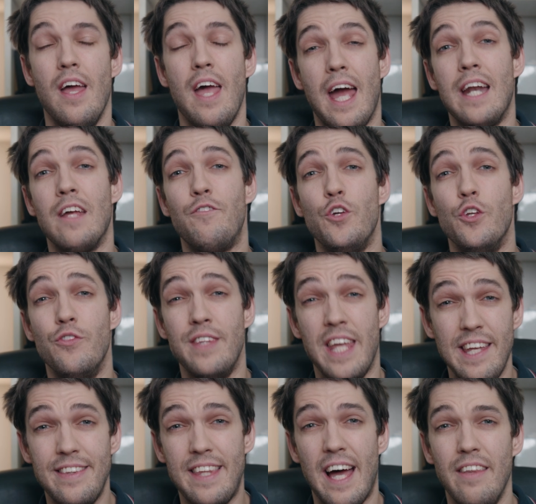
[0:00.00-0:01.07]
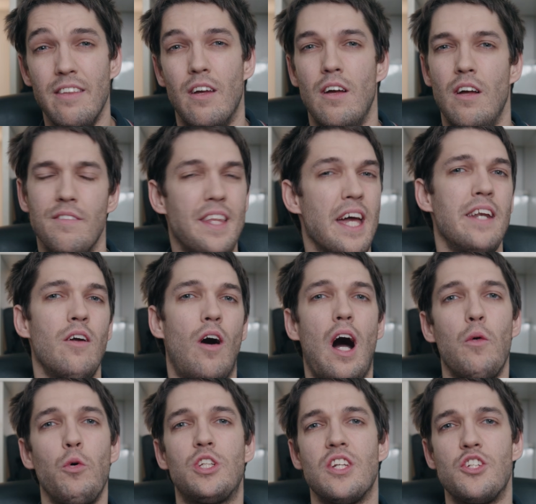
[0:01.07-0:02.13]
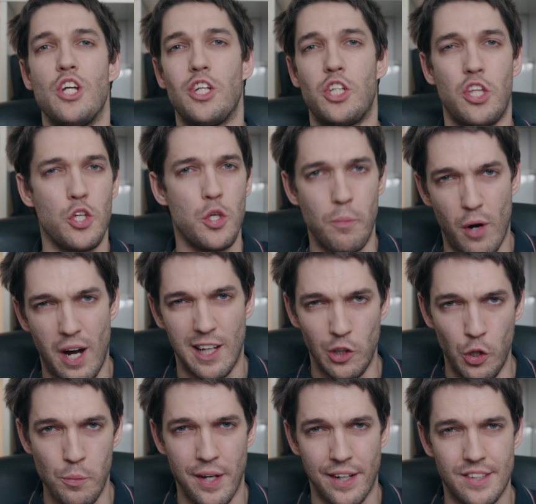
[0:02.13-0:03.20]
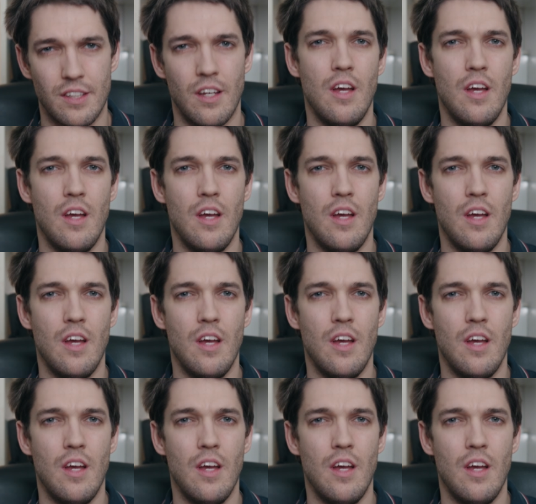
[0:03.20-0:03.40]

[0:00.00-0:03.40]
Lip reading: And if you need that, then I would suggest you buy a Lumix.